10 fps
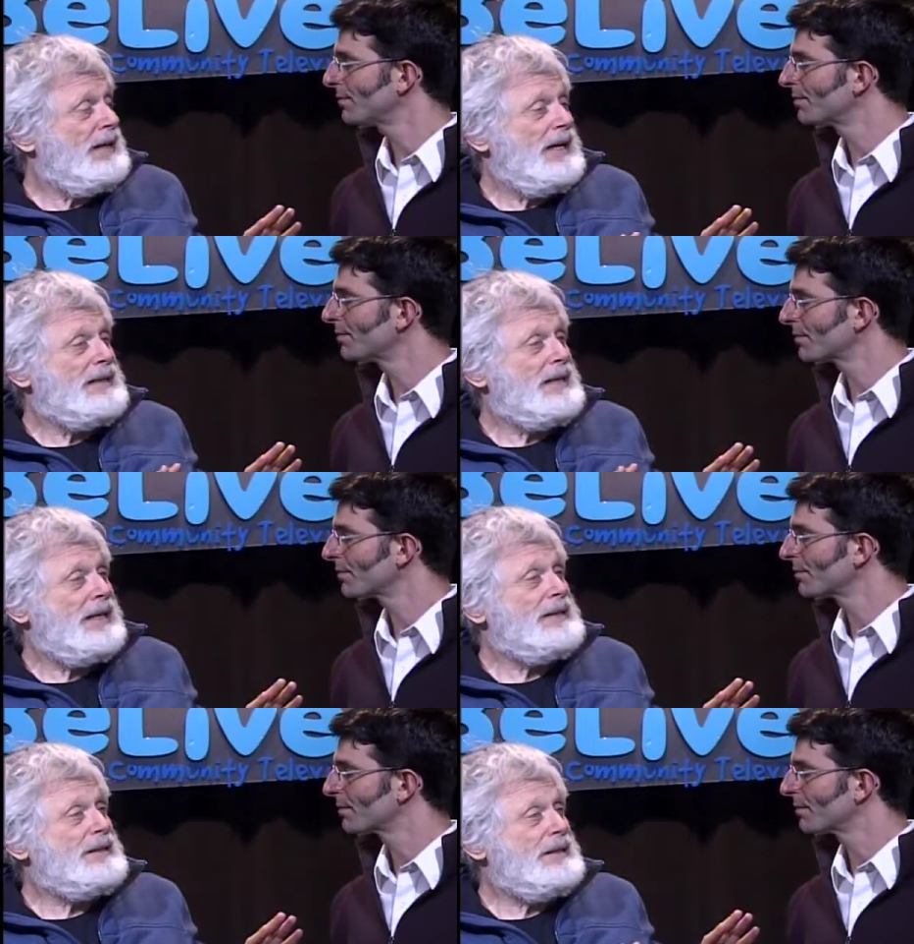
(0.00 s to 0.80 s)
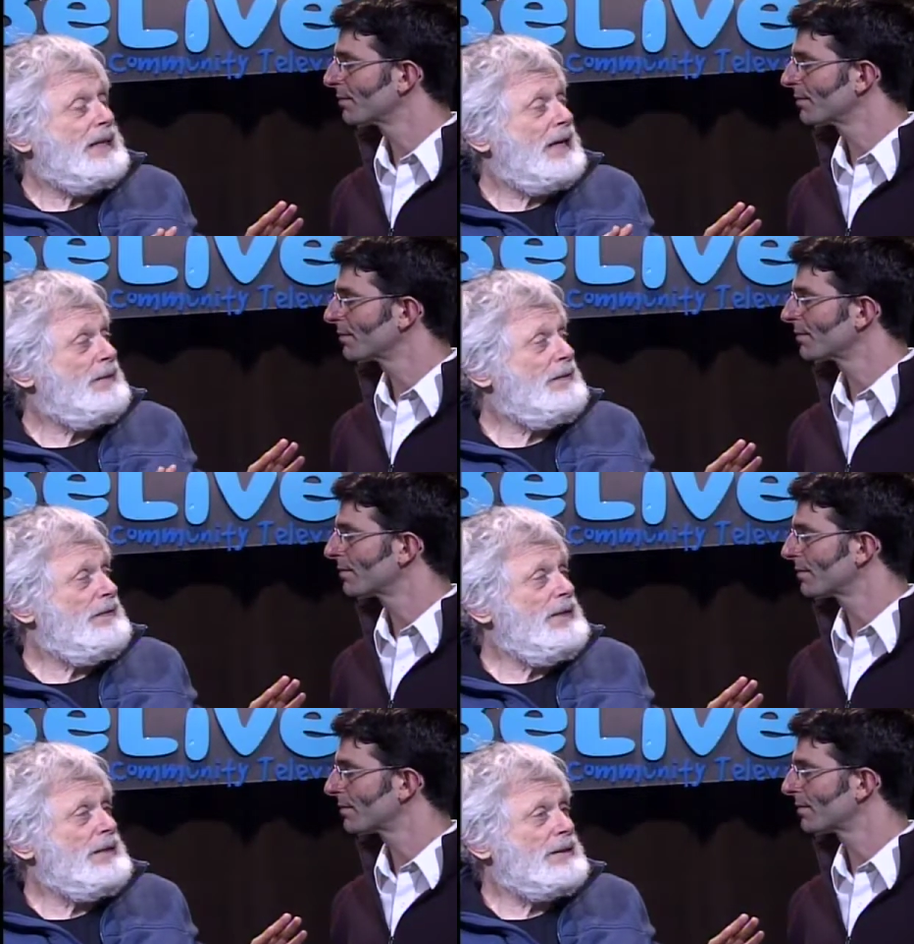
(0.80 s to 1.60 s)
Speaker 1: and and see how it
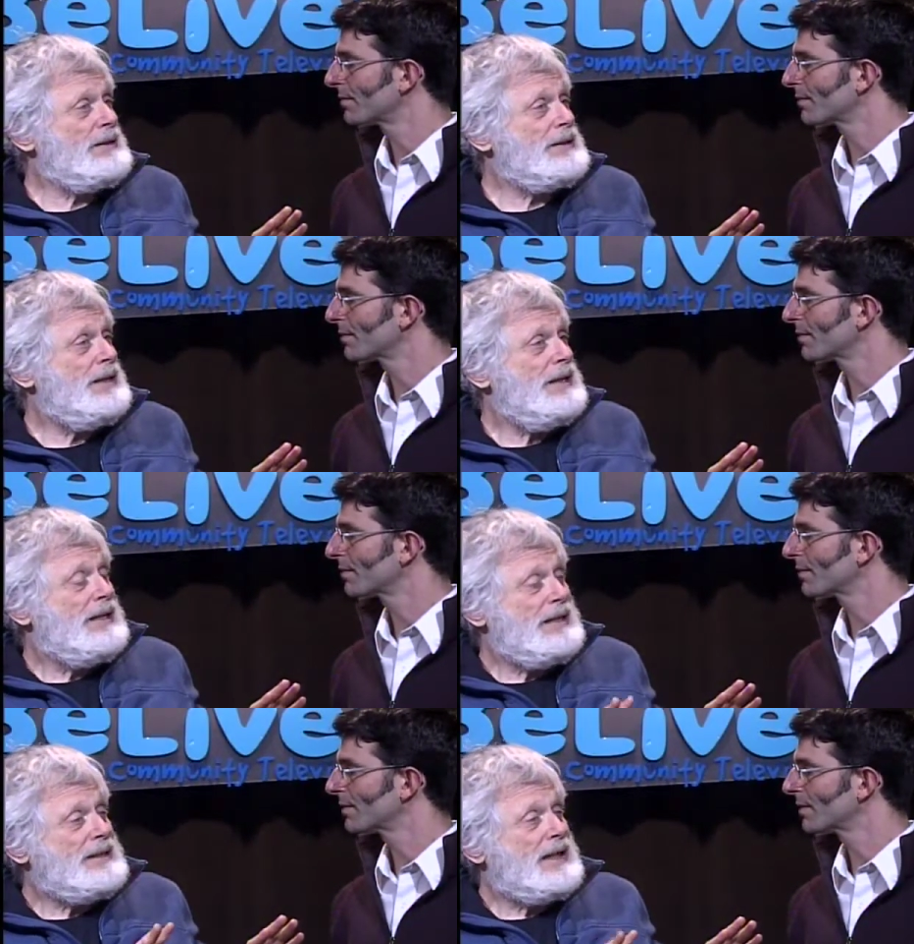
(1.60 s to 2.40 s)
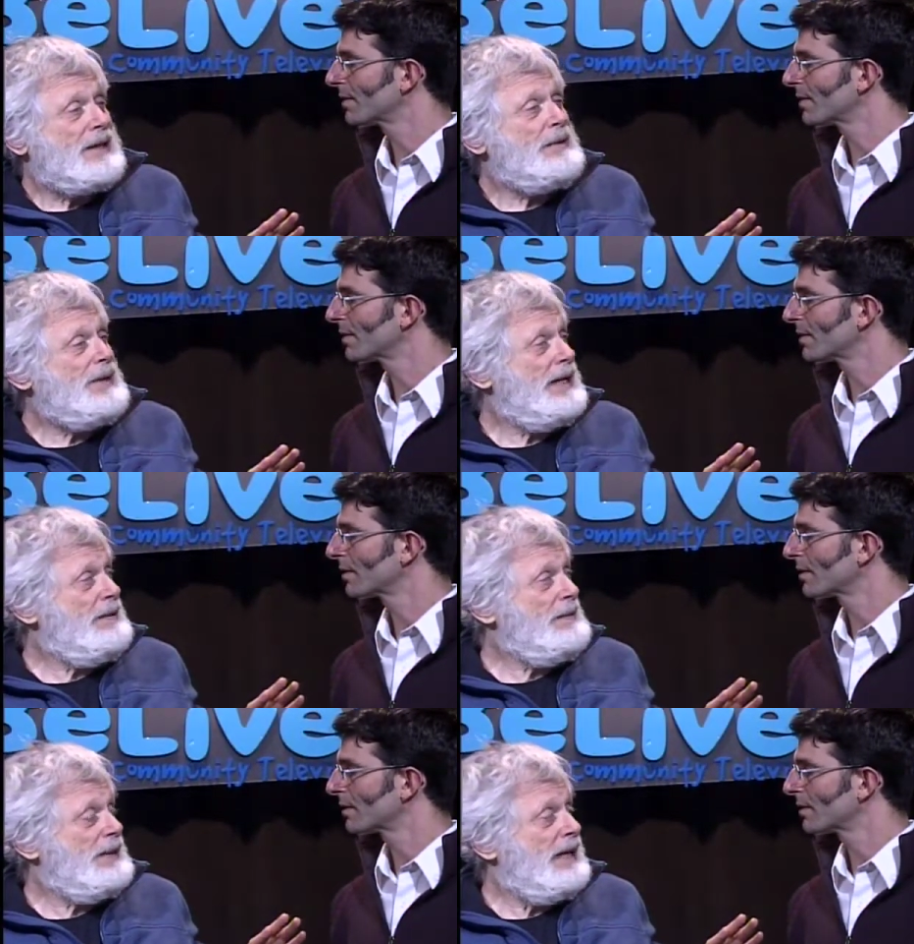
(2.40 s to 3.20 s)
feels is that okay
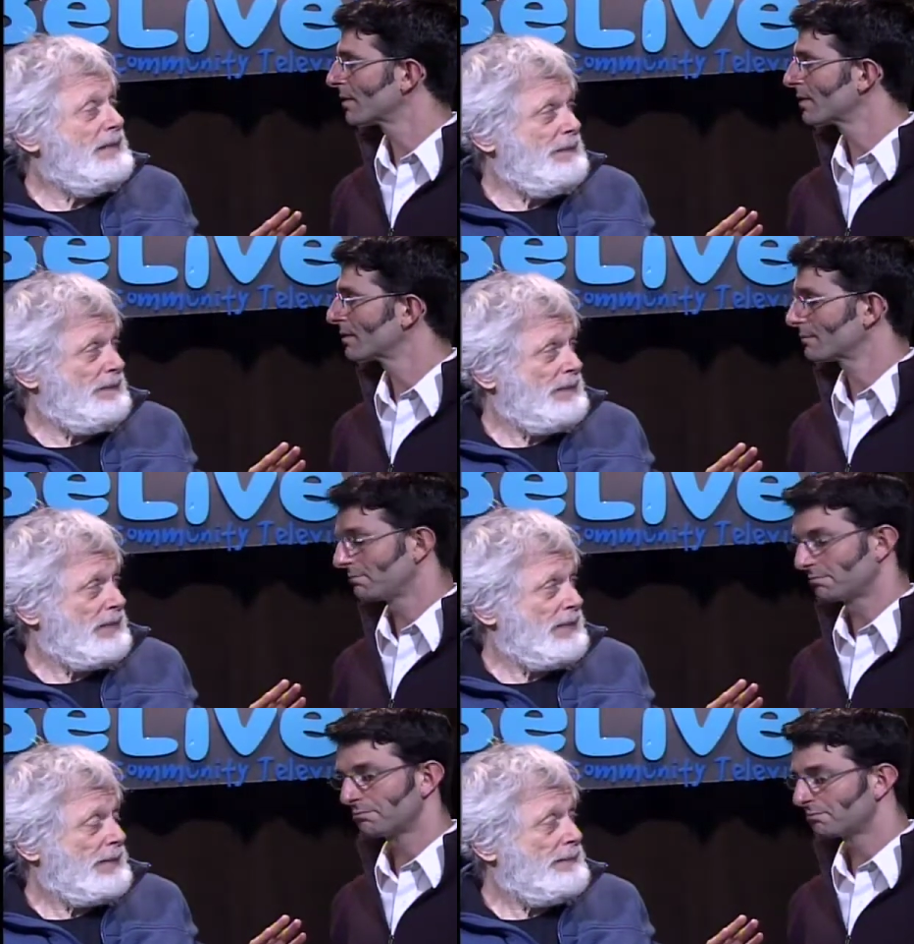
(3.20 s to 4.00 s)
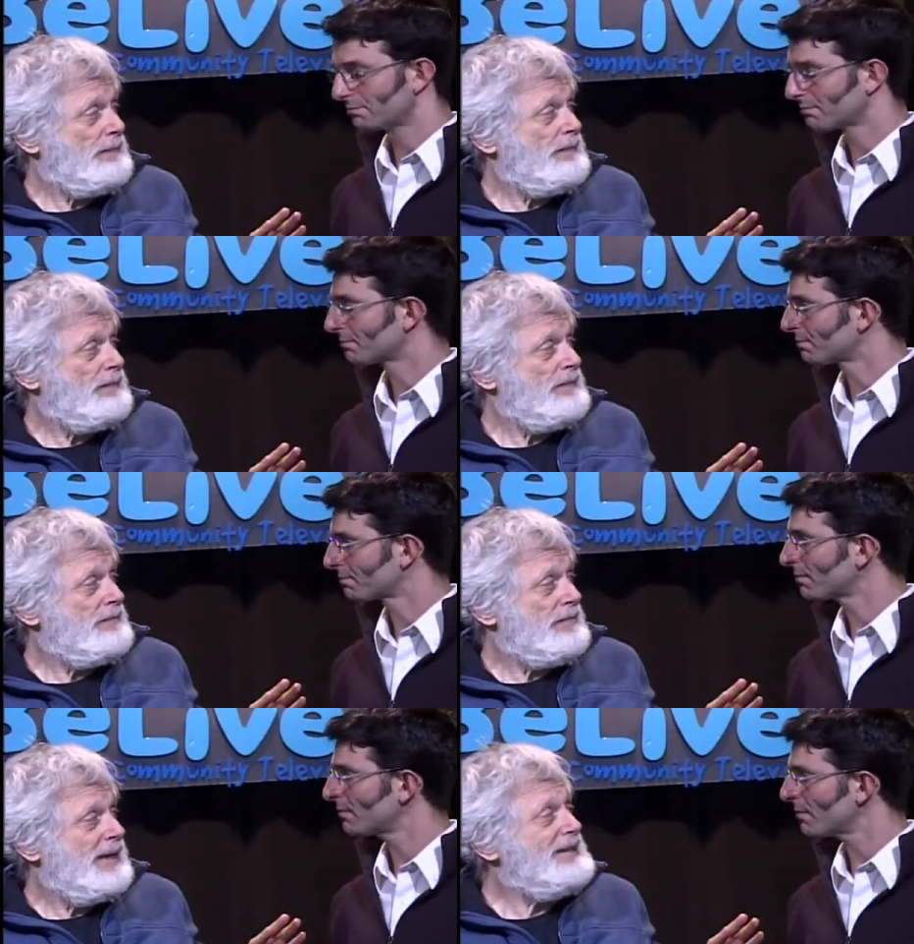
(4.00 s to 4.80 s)
with them?
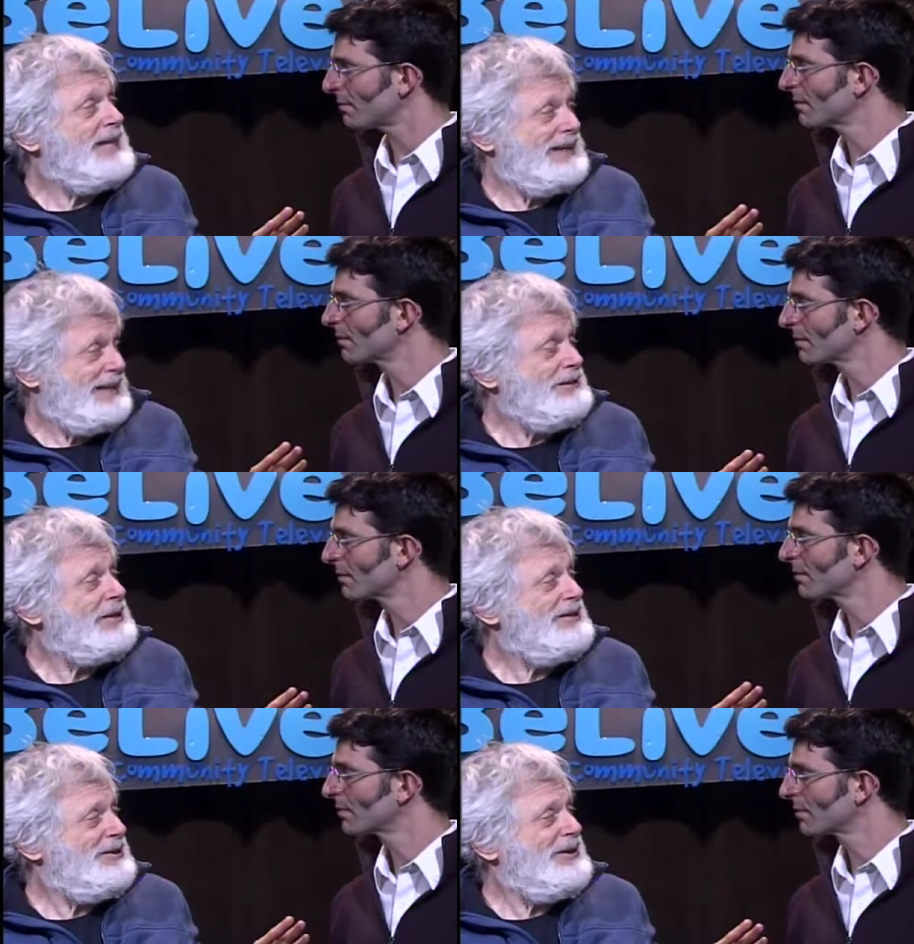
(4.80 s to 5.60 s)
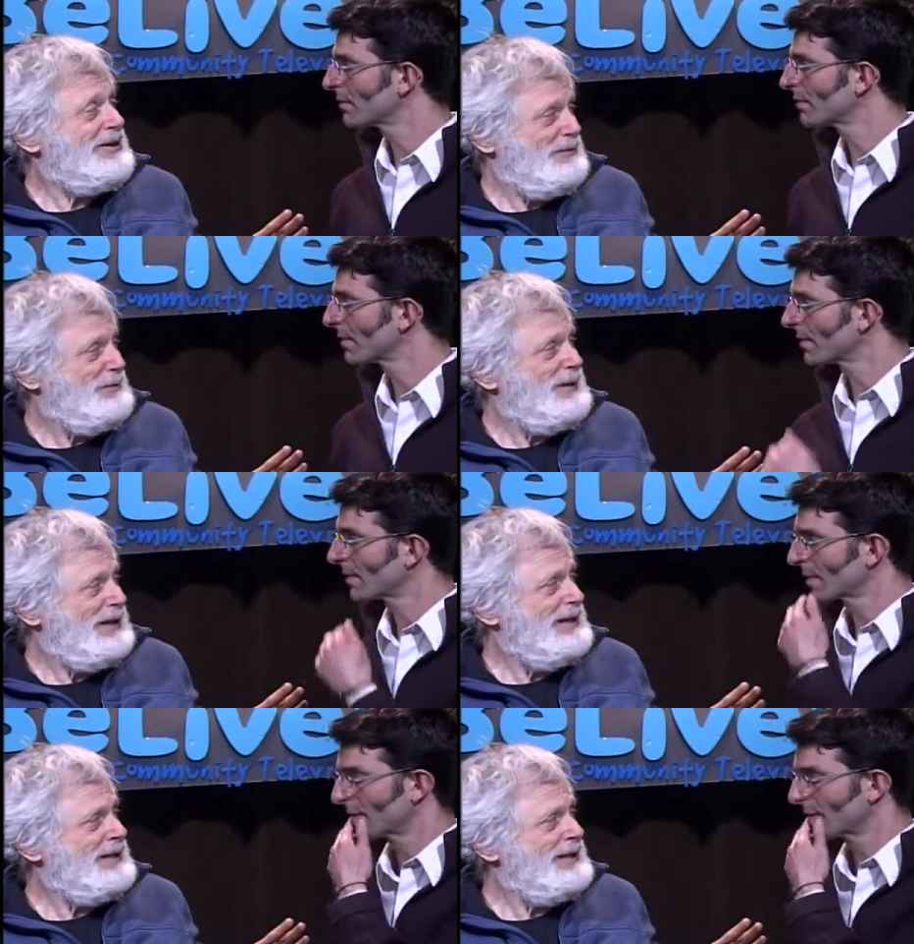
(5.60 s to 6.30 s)
that sounds like a, a good plan.